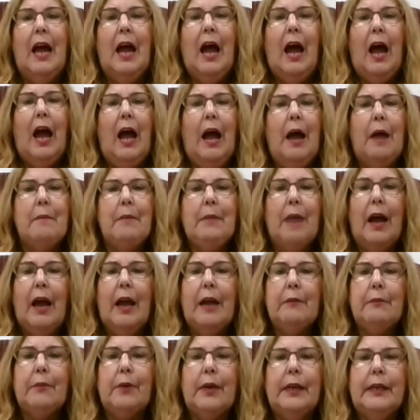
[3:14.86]
I'm
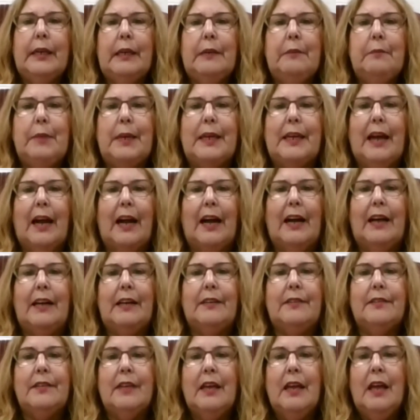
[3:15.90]
running
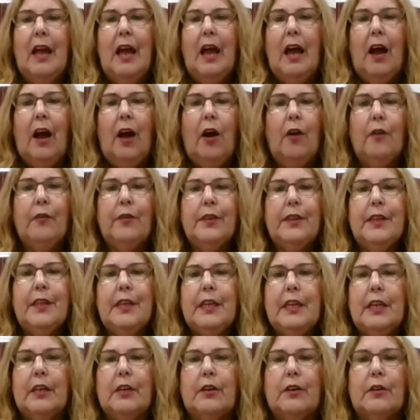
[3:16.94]
because over the
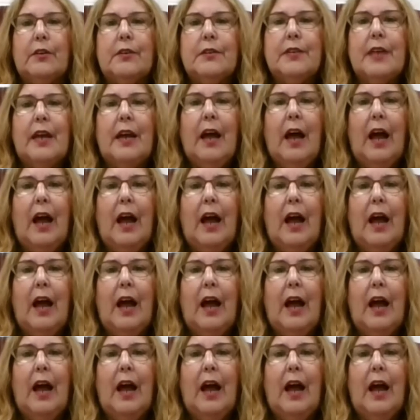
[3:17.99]
years,